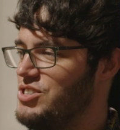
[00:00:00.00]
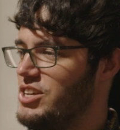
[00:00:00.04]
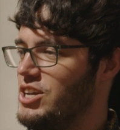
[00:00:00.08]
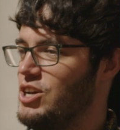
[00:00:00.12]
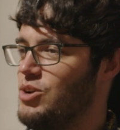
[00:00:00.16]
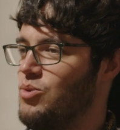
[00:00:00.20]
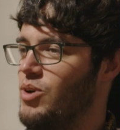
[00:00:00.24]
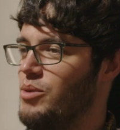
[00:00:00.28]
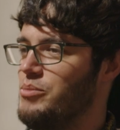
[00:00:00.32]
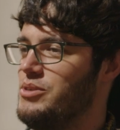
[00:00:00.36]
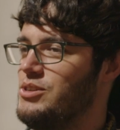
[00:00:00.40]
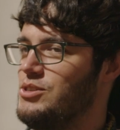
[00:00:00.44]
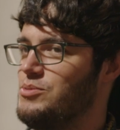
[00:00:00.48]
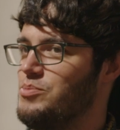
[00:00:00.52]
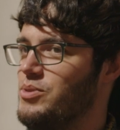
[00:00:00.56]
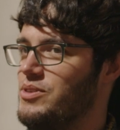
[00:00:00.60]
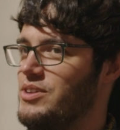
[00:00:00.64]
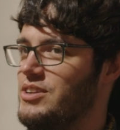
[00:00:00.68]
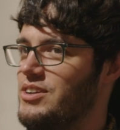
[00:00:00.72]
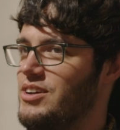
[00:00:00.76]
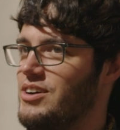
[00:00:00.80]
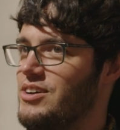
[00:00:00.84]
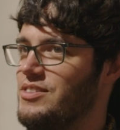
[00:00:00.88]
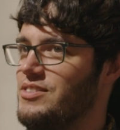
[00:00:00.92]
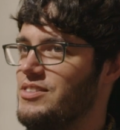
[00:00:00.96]
to say Kwamis, but
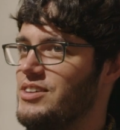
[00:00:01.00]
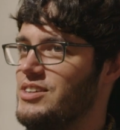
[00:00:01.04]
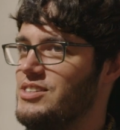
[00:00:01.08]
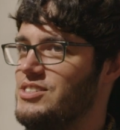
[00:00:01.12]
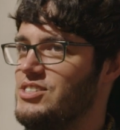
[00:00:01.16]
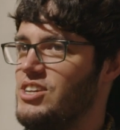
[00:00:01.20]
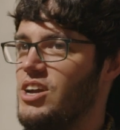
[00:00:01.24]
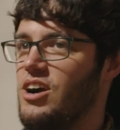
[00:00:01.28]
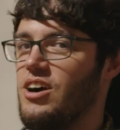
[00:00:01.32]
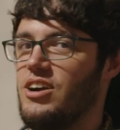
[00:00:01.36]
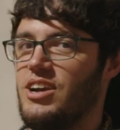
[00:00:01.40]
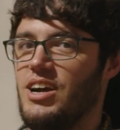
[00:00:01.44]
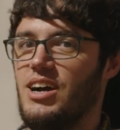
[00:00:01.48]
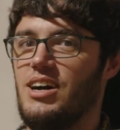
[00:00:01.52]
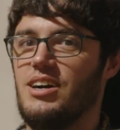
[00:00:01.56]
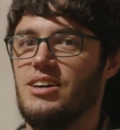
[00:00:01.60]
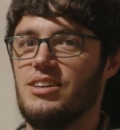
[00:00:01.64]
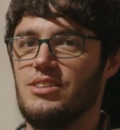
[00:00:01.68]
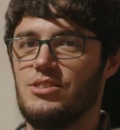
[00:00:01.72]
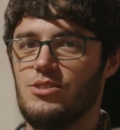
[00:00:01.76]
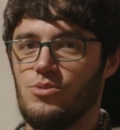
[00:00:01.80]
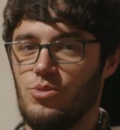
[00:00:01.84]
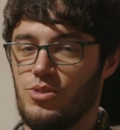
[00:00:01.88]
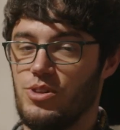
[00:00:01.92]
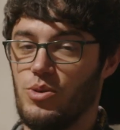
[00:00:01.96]
they're not. They're CR
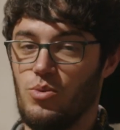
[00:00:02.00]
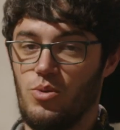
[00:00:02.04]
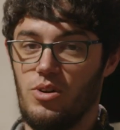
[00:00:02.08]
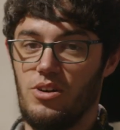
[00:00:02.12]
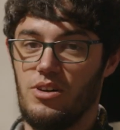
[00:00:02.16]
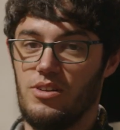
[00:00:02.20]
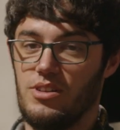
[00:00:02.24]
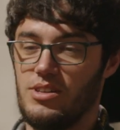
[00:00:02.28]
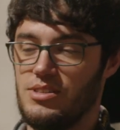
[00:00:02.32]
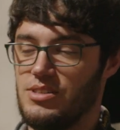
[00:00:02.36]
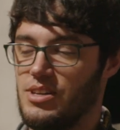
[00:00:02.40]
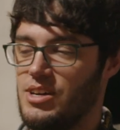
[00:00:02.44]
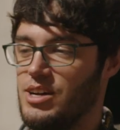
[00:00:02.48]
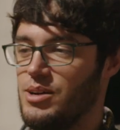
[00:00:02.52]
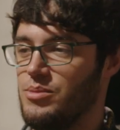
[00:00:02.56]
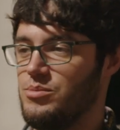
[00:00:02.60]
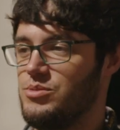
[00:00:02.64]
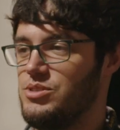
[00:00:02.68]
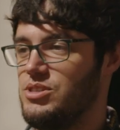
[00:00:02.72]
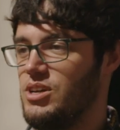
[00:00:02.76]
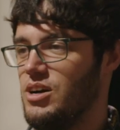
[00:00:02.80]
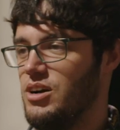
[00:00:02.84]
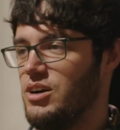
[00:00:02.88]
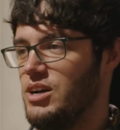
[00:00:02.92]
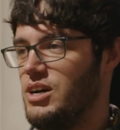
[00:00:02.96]
Kais, or they were at the time,
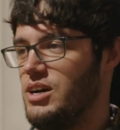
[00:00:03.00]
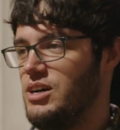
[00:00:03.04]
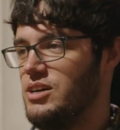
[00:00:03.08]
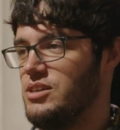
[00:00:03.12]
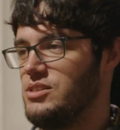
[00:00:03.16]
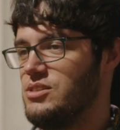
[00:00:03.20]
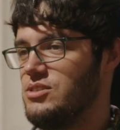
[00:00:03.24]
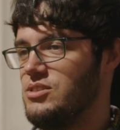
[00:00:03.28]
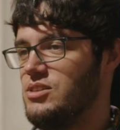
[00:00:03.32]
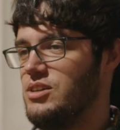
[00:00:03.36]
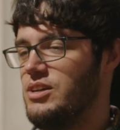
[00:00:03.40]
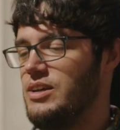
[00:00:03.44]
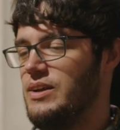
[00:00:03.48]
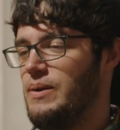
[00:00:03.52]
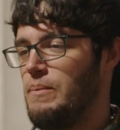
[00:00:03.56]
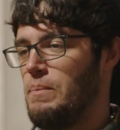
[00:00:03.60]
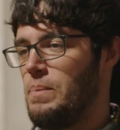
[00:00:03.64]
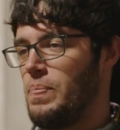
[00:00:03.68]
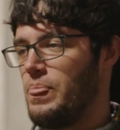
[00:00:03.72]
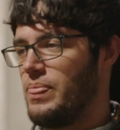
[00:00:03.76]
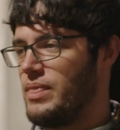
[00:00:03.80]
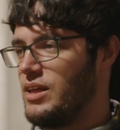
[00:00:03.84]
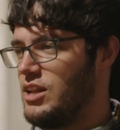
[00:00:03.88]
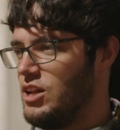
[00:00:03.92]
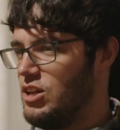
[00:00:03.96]
CR Kais.
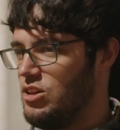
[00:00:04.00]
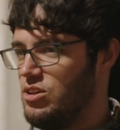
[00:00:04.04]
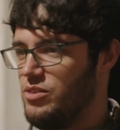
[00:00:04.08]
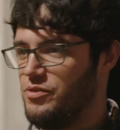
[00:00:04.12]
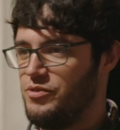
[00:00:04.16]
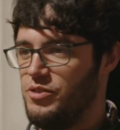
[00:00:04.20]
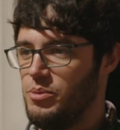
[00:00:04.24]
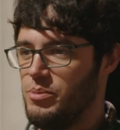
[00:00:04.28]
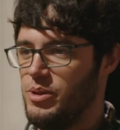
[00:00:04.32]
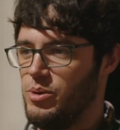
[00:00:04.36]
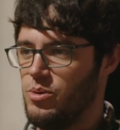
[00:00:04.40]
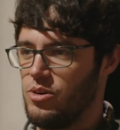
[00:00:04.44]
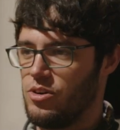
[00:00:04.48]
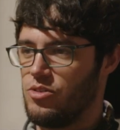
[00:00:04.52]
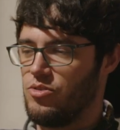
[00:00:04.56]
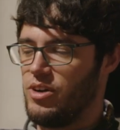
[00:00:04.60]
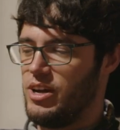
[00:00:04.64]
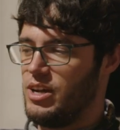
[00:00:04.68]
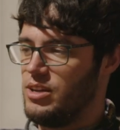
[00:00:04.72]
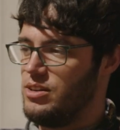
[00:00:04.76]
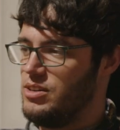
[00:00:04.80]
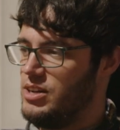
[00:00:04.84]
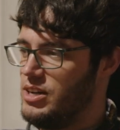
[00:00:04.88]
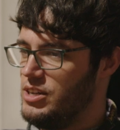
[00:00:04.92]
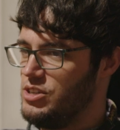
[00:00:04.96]
I loved them, they were
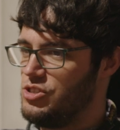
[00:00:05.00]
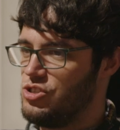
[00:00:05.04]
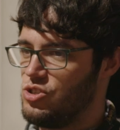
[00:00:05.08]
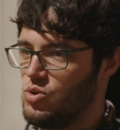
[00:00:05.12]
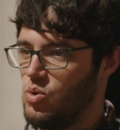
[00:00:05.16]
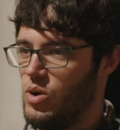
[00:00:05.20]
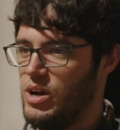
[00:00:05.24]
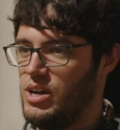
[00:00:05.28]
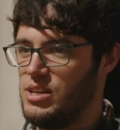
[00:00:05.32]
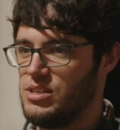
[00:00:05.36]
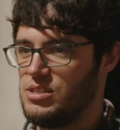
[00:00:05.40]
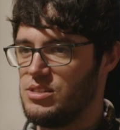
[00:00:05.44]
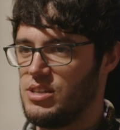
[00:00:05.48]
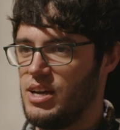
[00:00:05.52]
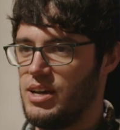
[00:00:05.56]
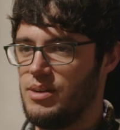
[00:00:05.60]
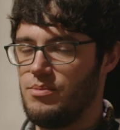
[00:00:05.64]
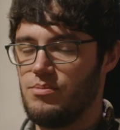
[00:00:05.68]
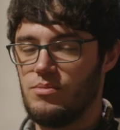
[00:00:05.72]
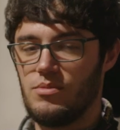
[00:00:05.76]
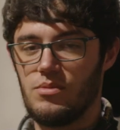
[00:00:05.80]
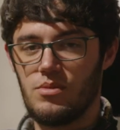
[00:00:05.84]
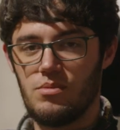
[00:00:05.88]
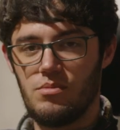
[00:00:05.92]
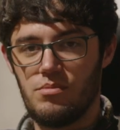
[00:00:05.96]
great. Nice square set,
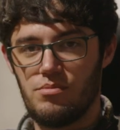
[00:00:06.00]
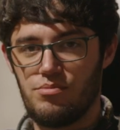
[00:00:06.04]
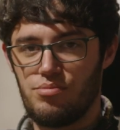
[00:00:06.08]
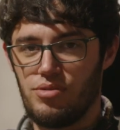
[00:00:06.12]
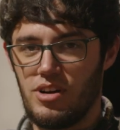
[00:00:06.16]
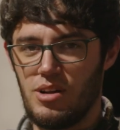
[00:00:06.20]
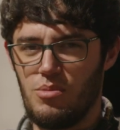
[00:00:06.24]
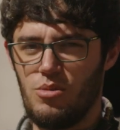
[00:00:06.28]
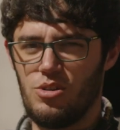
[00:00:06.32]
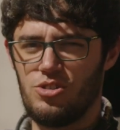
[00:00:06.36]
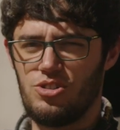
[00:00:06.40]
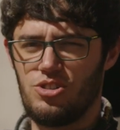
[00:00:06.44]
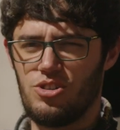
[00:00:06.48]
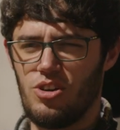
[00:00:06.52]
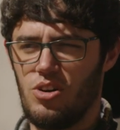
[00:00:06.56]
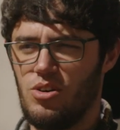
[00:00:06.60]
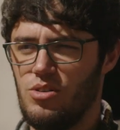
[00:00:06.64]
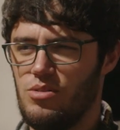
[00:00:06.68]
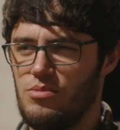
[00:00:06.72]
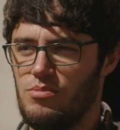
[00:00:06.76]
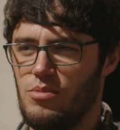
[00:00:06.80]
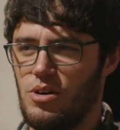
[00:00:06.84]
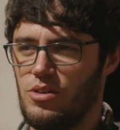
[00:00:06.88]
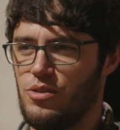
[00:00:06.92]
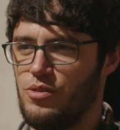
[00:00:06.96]
pretty much
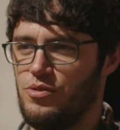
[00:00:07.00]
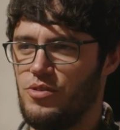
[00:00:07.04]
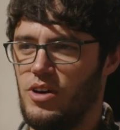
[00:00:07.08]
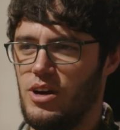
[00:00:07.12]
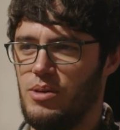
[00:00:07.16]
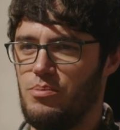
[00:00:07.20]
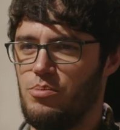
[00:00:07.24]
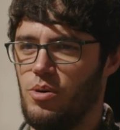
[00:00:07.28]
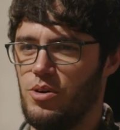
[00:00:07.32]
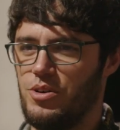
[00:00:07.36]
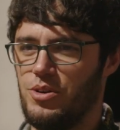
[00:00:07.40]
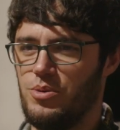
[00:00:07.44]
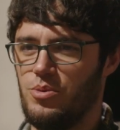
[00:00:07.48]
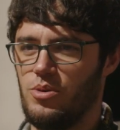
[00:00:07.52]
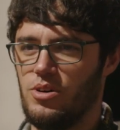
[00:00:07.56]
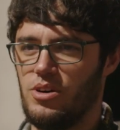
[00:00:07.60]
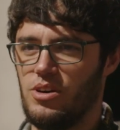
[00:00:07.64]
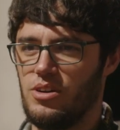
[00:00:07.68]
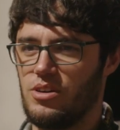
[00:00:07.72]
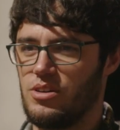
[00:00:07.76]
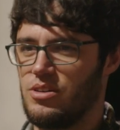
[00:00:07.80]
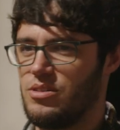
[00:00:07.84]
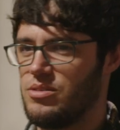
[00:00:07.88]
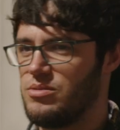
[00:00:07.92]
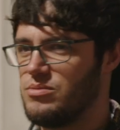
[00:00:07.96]
unmodified
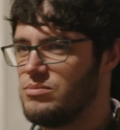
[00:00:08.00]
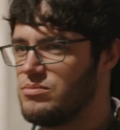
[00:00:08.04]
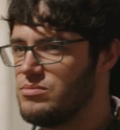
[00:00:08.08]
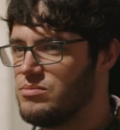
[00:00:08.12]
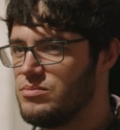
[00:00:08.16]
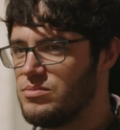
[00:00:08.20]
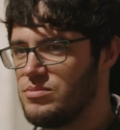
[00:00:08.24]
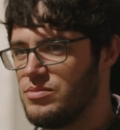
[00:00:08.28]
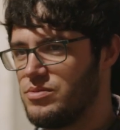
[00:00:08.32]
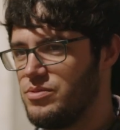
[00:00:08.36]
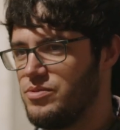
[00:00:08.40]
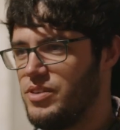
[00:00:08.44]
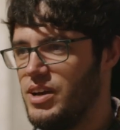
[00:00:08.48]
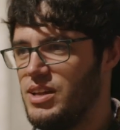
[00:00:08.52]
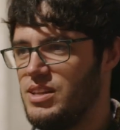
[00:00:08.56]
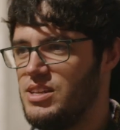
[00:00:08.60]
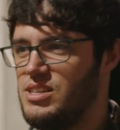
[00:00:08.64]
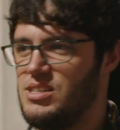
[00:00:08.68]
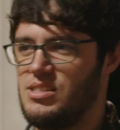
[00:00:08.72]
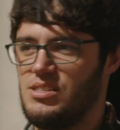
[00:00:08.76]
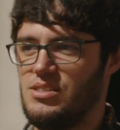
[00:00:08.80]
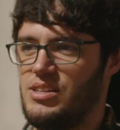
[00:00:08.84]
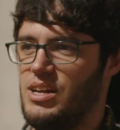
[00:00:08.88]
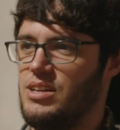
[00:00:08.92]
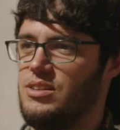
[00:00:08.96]
bodywork, fairly
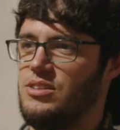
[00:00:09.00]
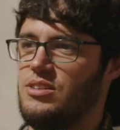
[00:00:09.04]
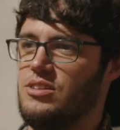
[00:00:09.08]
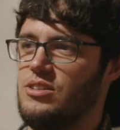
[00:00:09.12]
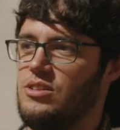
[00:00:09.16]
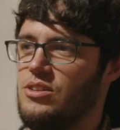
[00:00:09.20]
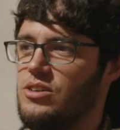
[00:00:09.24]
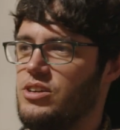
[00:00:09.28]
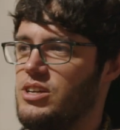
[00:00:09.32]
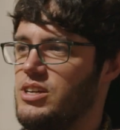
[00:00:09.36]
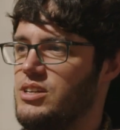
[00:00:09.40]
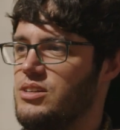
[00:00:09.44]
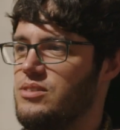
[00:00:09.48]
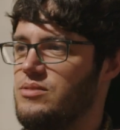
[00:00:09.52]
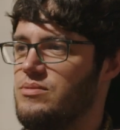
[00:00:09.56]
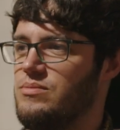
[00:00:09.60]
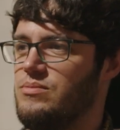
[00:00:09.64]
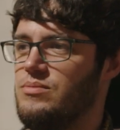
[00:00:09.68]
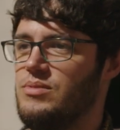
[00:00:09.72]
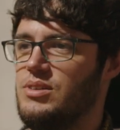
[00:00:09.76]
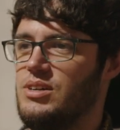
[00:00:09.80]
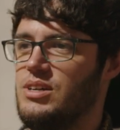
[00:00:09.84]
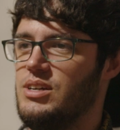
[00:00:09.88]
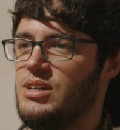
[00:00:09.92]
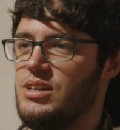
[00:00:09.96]
standard looking
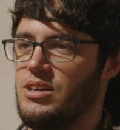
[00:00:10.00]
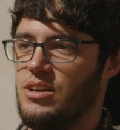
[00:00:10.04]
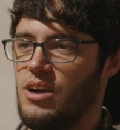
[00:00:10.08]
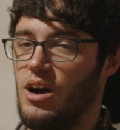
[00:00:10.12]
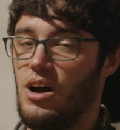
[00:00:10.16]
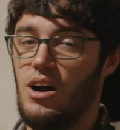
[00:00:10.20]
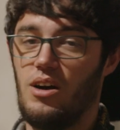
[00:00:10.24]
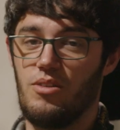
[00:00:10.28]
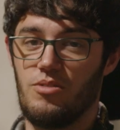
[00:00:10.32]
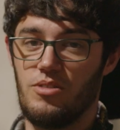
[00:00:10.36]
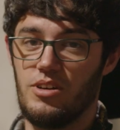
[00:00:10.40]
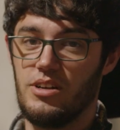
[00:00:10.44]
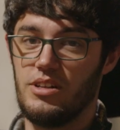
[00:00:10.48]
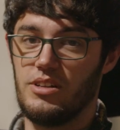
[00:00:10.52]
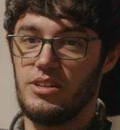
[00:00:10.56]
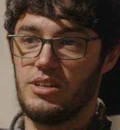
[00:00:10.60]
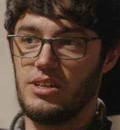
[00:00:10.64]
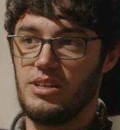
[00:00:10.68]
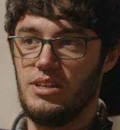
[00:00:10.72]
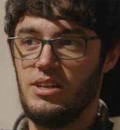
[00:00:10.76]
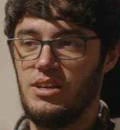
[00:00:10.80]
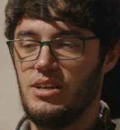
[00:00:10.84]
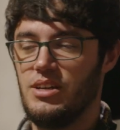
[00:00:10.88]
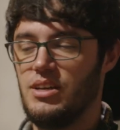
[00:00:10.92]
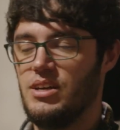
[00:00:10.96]
car
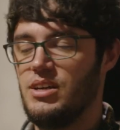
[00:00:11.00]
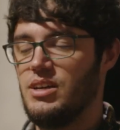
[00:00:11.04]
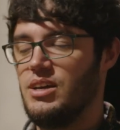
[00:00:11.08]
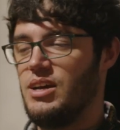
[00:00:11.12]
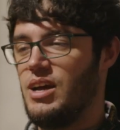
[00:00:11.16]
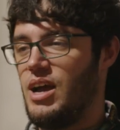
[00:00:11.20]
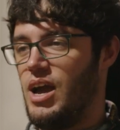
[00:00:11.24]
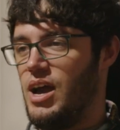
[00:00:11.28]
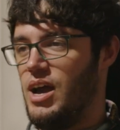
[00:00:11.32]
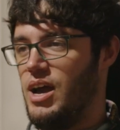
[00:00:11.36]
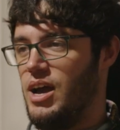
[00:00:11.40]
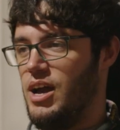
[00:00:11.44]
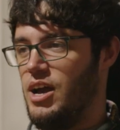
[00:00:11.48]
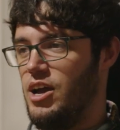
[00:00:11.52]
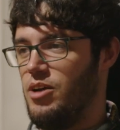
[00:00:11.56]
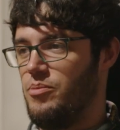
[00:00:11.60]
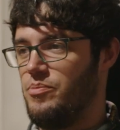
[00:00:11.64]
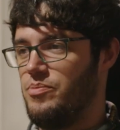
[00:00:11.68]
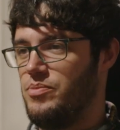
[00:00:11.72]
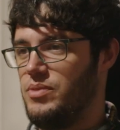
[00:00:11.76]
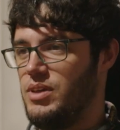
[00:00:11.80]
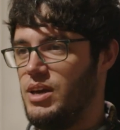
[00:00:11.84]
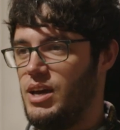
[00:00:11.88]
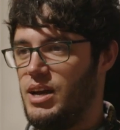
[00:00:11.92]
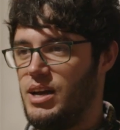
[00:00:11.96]
really.
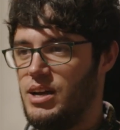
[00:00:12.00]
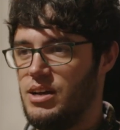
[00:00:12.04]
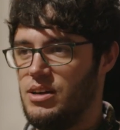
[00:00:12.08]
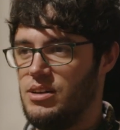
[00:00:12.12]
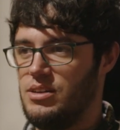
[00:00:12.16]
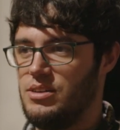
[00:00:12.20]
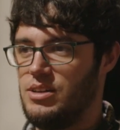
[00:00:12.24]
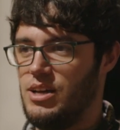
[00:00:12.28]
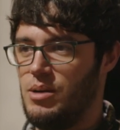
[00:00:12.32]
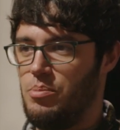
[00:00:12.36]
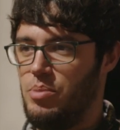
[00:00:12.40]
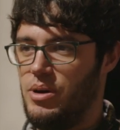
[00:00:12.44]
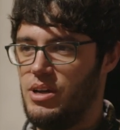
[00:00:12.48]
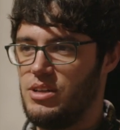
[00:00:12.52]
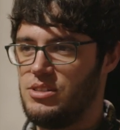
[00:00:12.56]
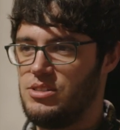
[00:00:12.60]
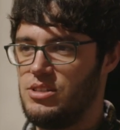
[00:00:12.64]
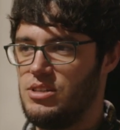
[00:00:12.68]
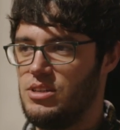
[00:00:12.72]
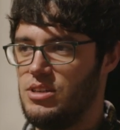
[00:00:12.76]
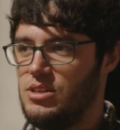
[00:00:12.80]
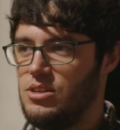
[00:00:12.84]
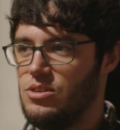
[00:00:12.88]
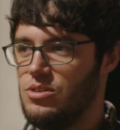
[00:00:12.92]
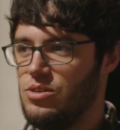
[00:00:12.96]
It had
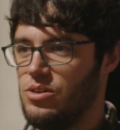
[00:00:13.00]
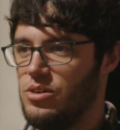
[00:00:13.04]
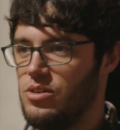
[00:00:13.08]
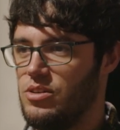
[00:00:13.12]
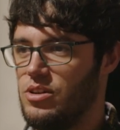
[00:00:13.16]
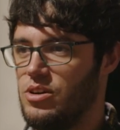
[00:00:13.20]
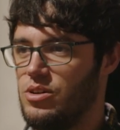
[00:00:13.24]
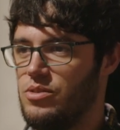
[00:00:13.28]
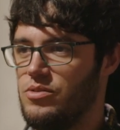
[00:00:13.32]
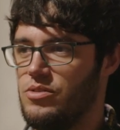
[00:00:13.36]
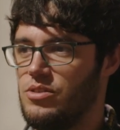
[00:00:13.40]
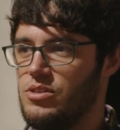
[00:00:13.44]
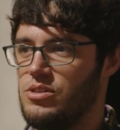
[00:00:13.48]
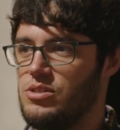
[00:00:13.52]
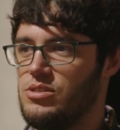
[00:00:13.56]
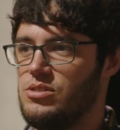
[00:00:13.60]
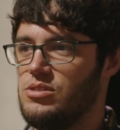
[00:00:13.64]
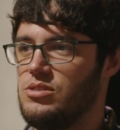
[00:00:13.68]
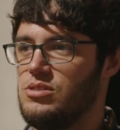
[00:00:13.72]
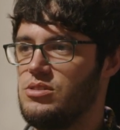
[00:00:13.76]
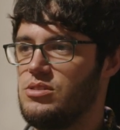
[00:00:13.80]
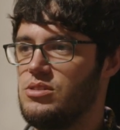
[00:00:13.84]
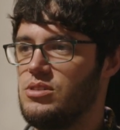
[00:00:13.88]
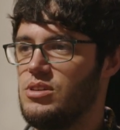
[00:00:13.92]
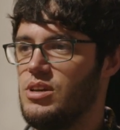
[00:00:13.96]
Apexi
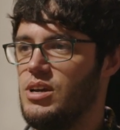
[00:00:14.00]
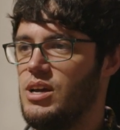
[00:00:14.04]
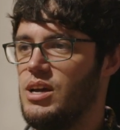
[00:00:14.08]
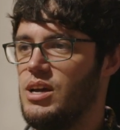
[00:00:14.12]
coilovers,